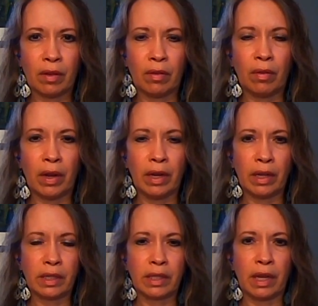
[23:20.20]
creating
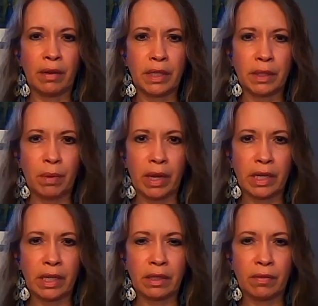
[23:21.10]
a safe
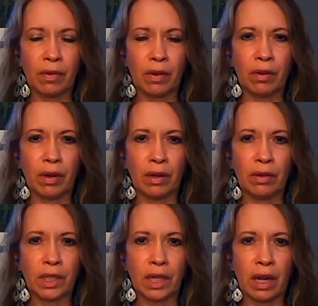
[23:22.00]
space for your inner
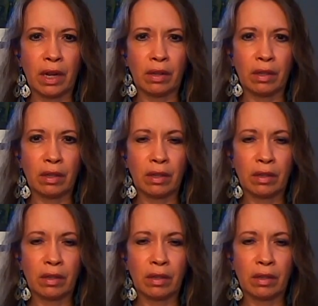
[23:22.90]
child.